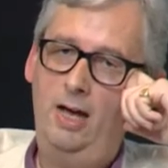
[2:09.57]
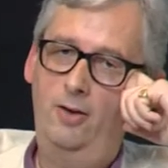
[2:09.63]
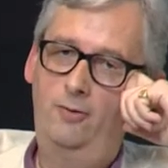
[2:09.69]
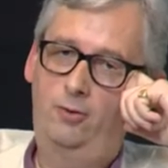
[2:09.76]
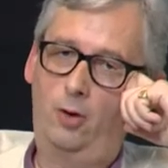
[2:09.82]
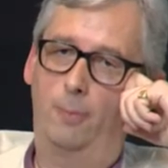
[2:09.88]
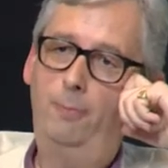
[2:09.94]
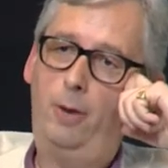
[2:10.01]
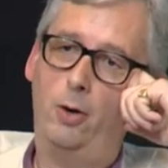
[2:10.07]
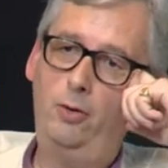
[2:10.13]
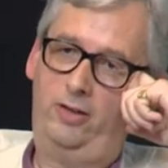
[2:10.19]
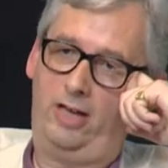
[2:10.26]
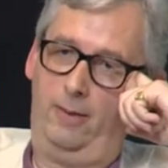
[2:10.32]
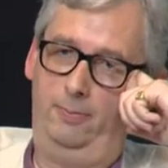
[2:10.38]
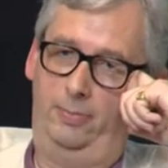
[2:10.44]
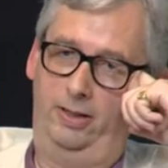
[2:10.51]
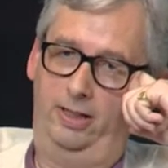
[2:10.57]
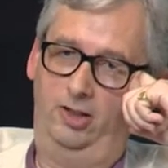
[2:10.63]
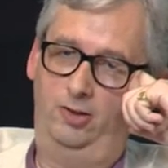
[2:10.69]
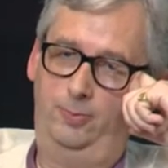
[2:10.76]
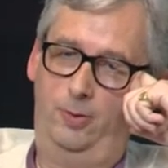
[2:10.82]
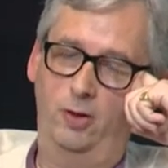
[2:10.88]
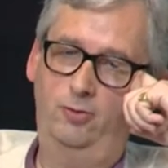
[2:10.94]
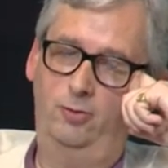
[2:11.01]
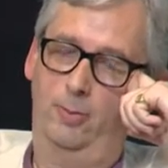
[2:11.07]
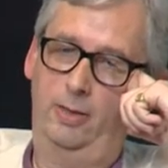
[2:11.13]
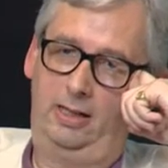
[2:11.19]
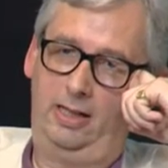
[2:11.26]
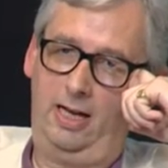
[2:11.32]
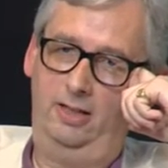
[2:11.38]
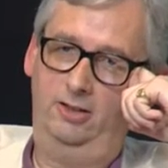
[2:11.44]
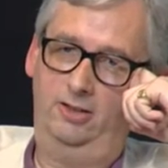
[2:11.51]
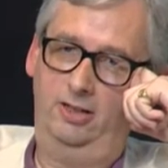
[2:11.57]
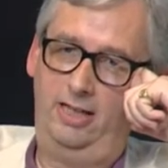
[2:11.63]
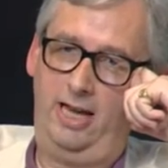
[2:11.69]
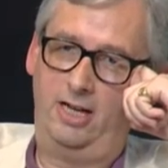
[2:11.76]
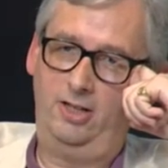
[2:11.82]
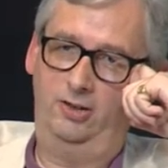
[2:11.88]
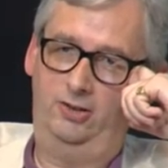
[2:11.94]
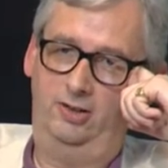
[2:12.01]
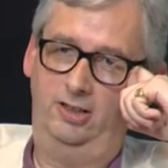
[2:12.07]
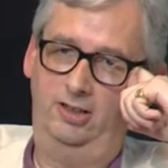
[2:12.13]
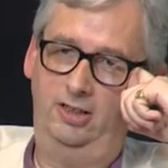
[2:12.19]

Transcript: from both companies, both from the client and the agency,